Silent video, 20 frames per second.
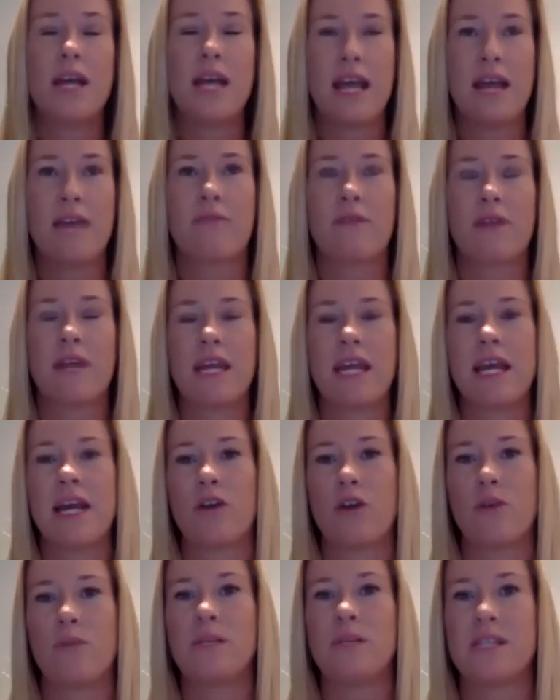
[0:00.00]
Every year
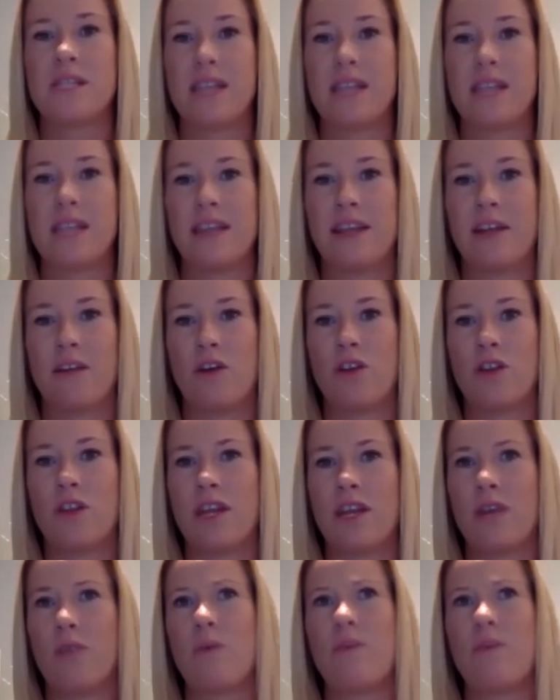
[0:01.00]
group has done their own thing.